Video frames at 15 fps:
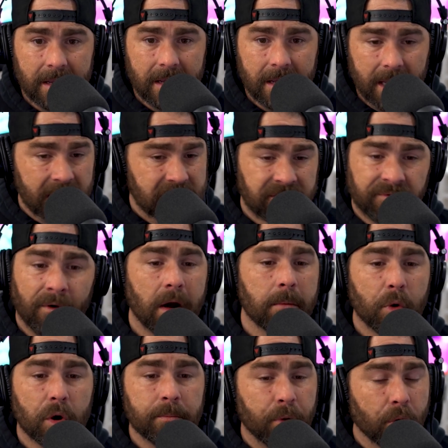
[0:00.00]
It's far
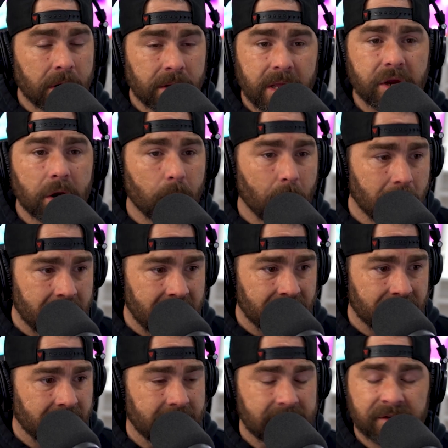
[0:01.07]
more important than your work
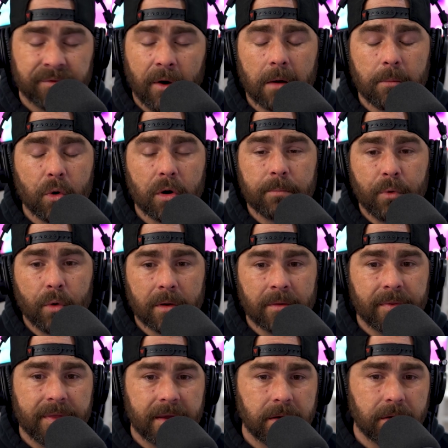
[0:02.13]
ethic. It's far more
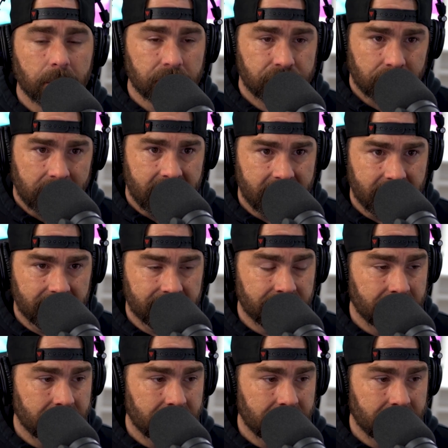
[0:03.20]
important than your drive.